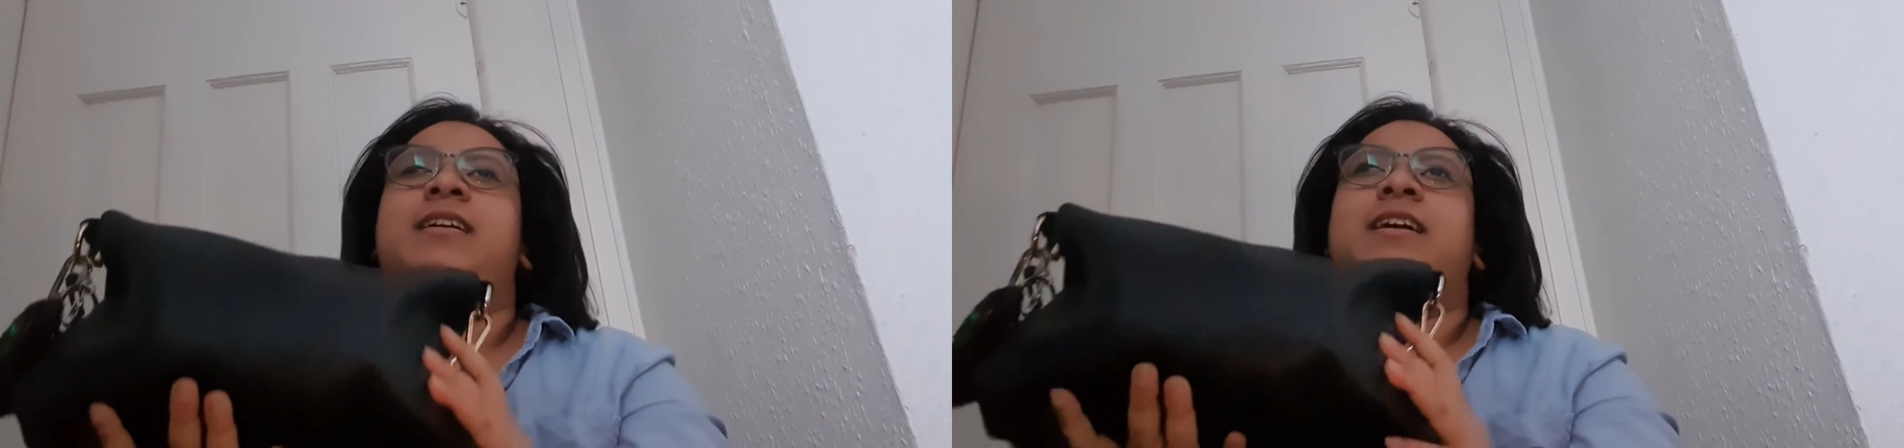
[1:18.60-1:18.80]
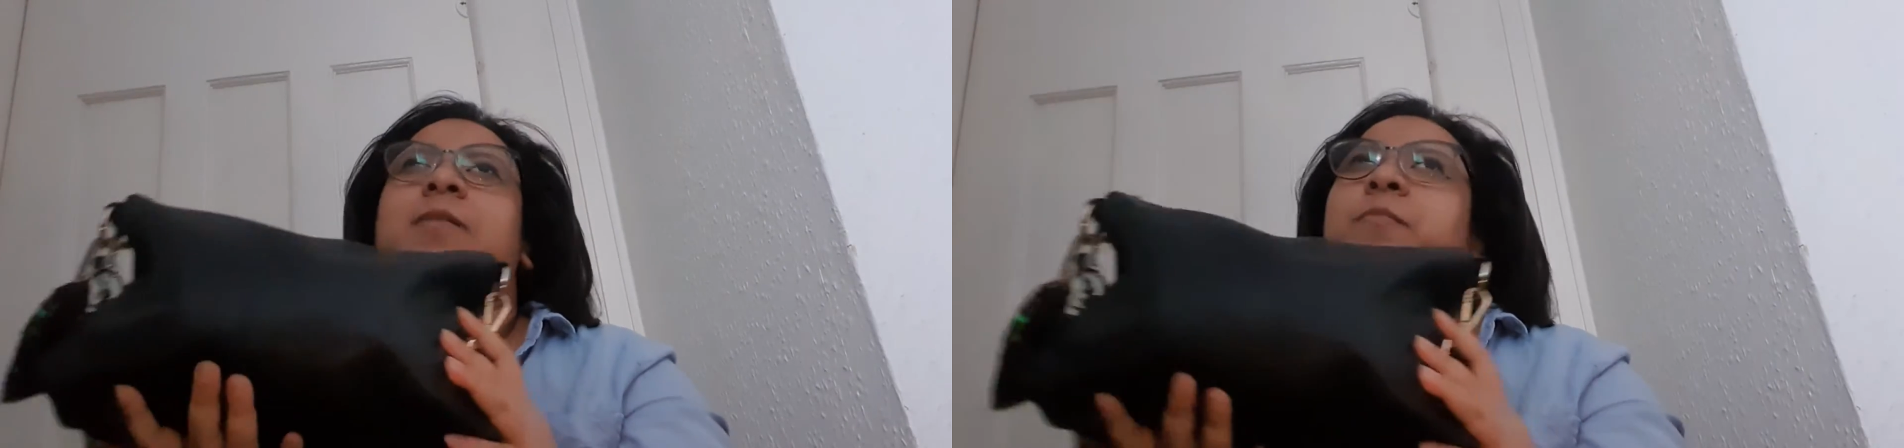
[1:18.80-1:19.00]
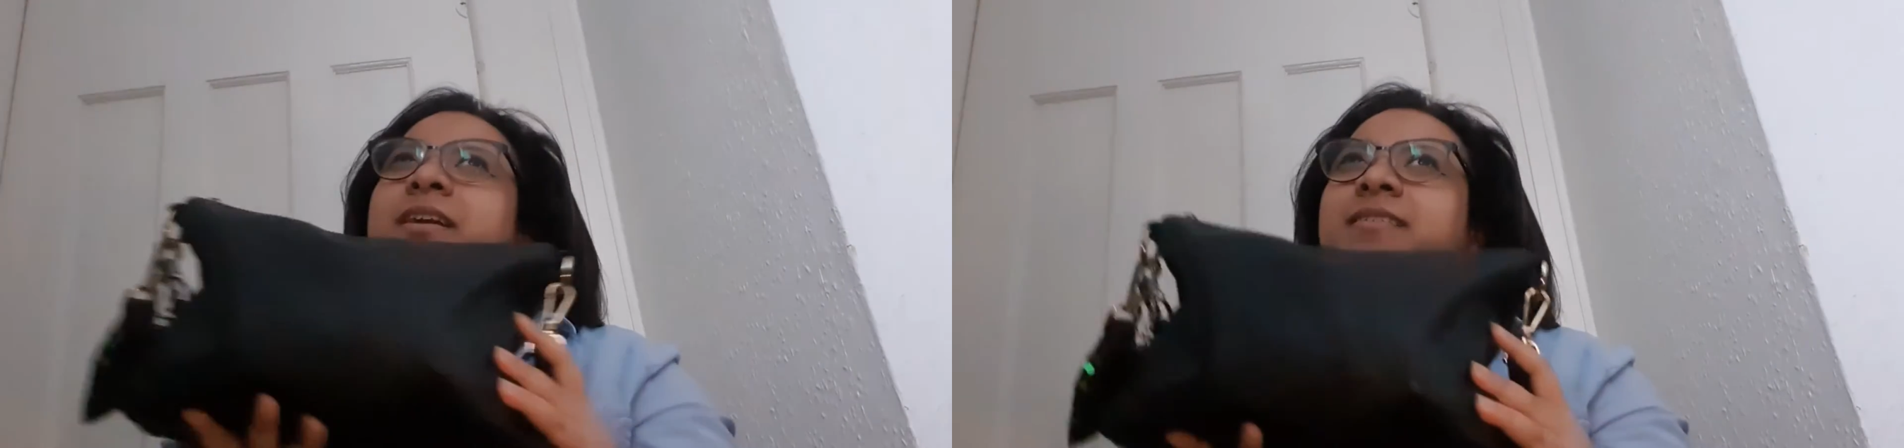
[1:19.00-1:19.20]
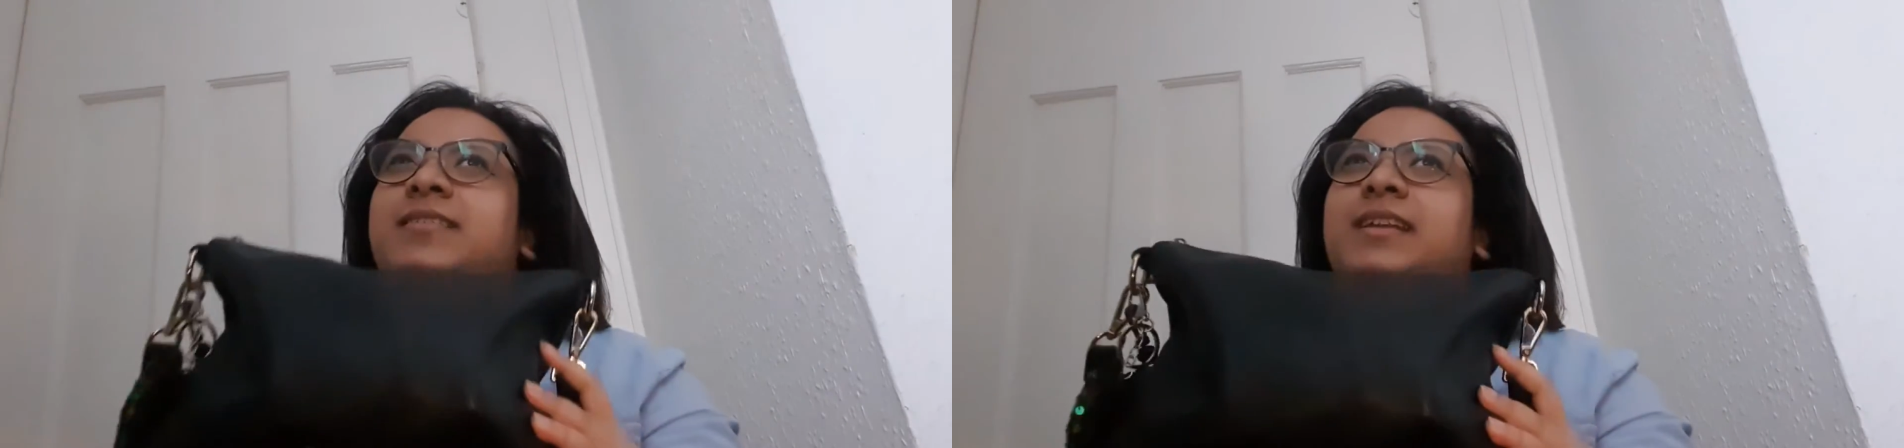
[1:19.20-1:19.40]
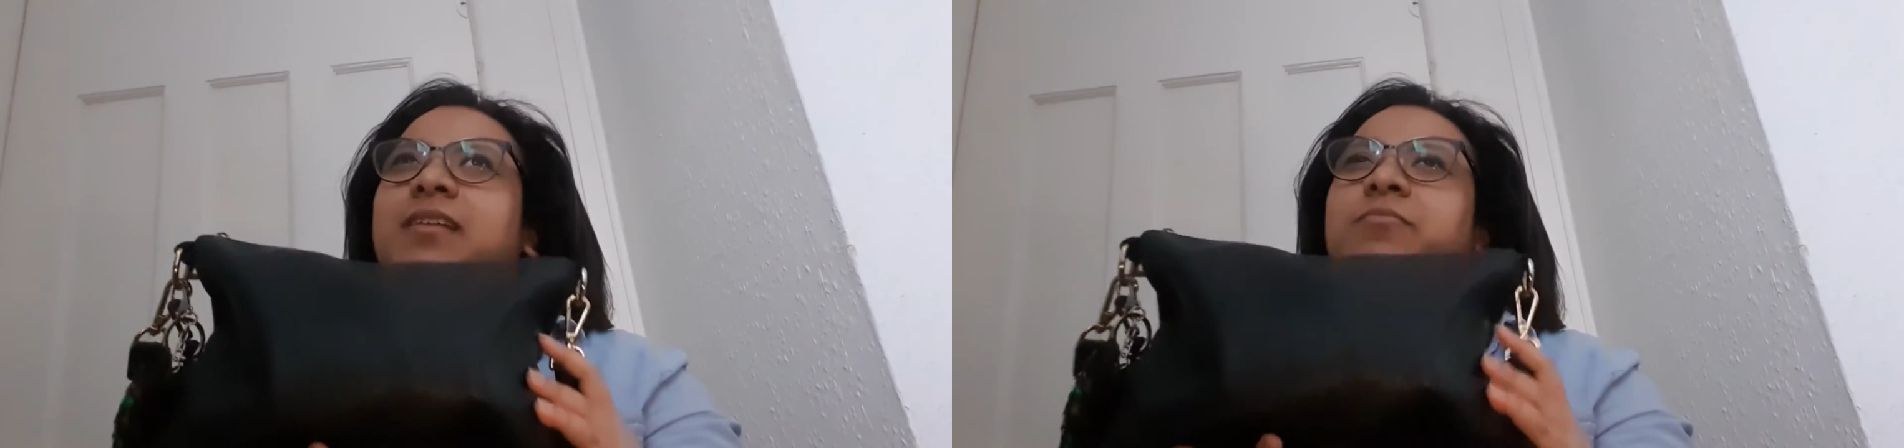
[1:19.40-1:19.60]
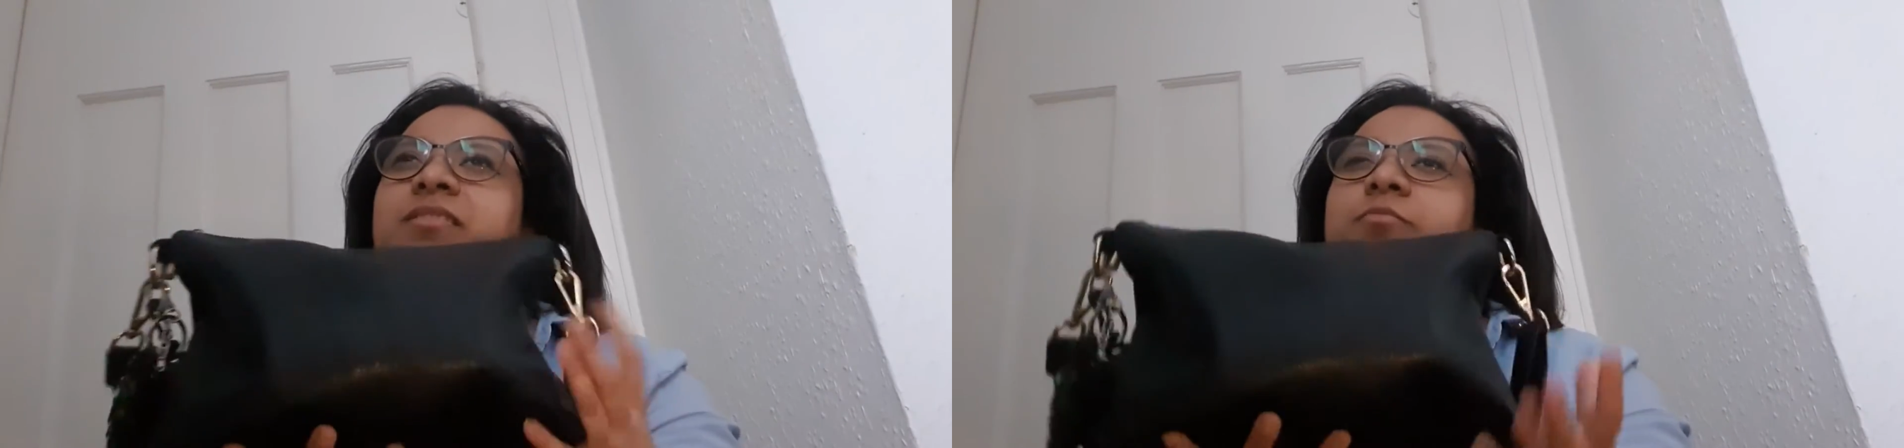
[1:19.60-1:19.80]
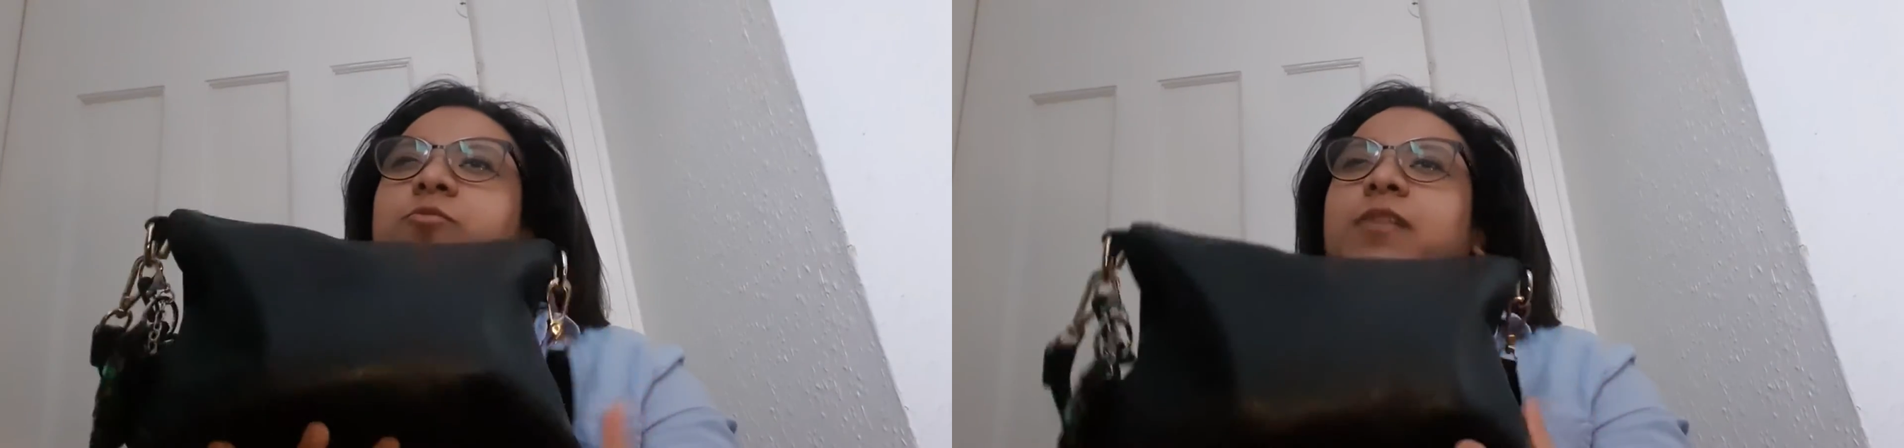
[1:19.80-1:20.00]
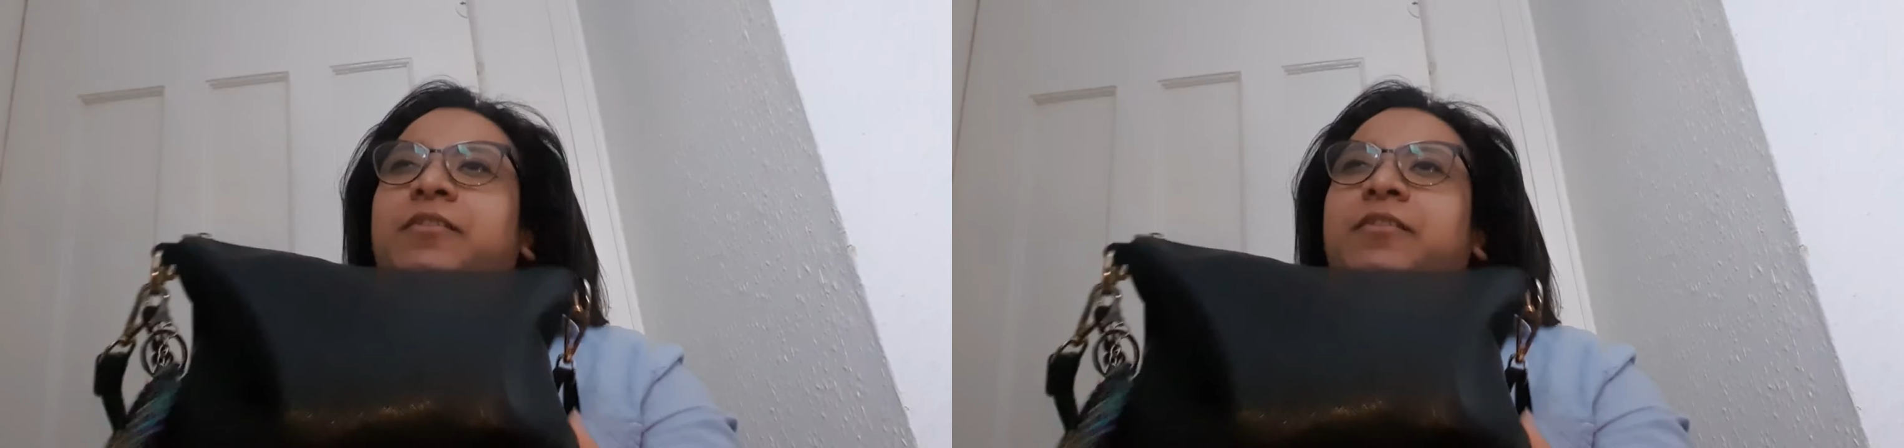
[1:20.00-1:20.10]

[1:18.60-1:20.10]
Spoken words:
It may seem small.